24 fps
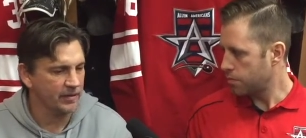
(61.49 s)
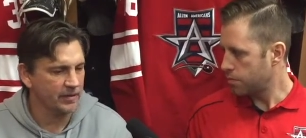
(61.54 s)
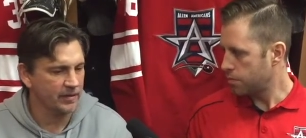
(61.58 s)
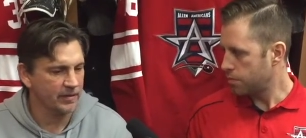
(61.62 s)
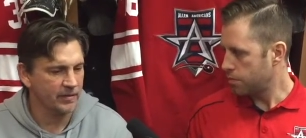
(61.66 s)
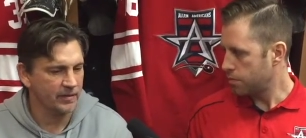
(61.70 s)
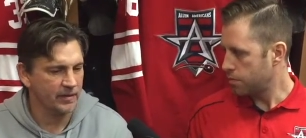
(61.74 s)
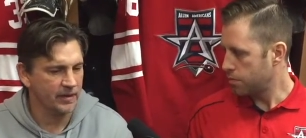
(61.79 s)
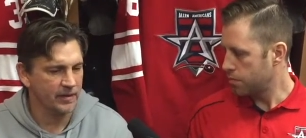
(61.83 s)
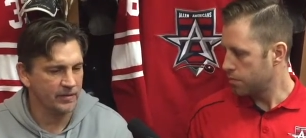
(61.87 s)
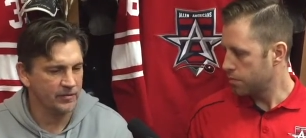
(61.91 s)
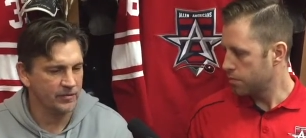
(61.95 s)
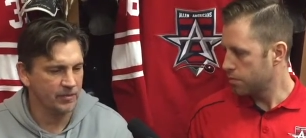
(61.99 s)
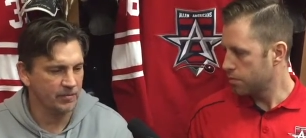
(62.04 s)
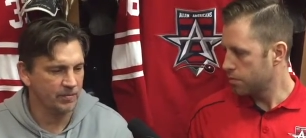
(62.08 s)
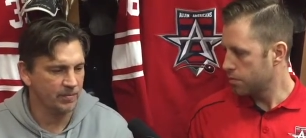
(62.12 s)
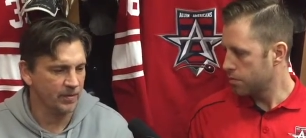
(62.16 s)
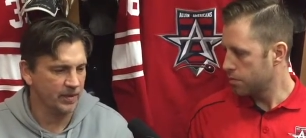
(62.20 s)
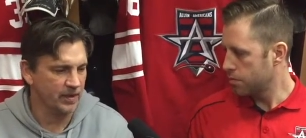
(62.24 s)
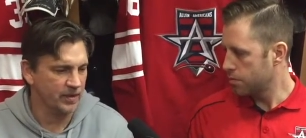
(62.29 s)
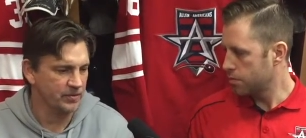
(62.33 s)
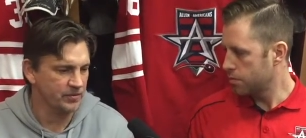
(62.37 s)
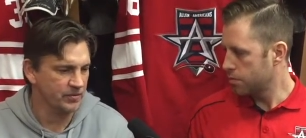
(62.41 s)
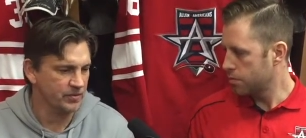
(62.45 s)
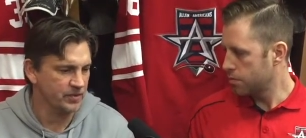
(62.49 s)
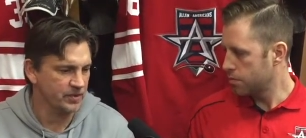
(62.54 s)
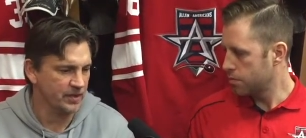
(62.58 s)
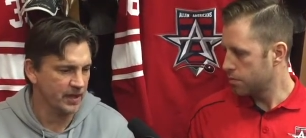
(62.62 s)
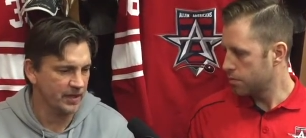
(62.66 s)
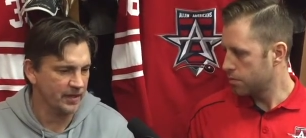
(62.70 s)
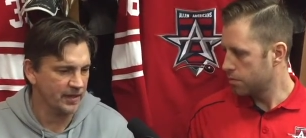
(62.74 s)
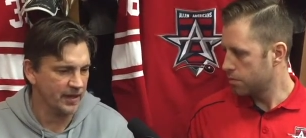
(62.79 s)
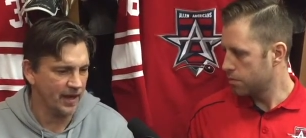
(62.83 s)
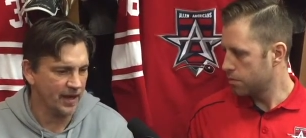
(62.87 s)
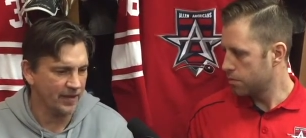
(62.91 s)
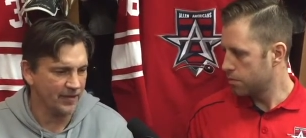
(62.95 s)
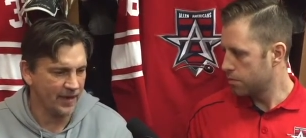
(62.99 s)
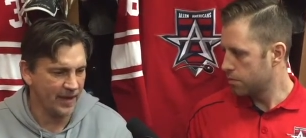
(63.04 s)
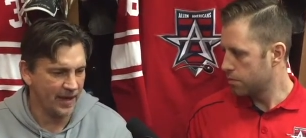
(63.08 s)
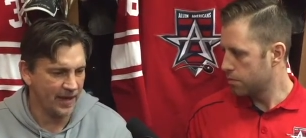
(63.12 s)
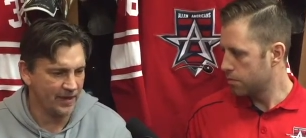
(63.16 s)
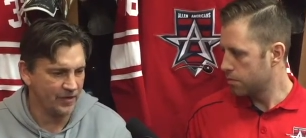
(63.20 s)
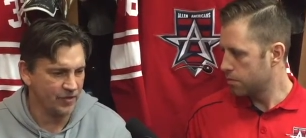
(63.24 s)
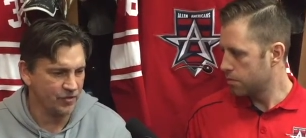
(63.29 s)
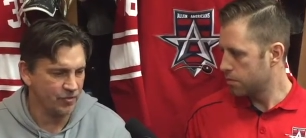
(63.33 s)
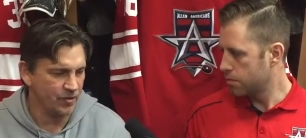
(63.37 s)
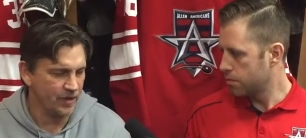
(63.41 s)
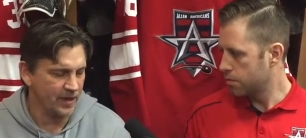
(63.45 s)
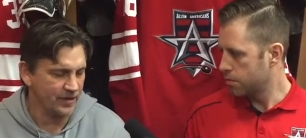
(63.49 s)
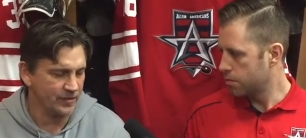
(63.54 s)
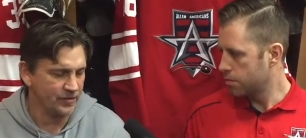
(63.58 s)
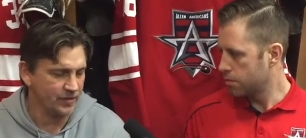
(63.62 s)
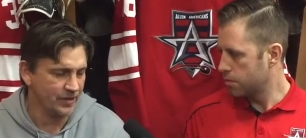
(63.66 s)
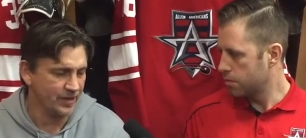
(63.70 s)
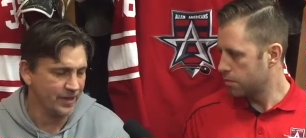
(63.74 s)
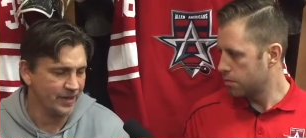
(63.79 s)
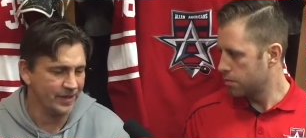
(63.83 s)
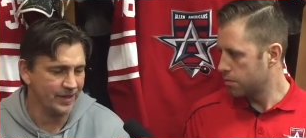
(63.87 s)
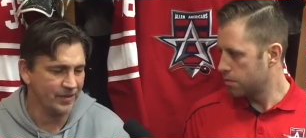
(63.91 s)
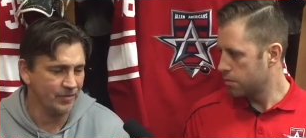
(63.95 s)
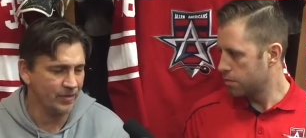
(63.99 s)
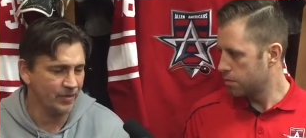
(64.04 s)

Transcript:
Speaker 1: and, and so players were sent down. They had a trade. So he did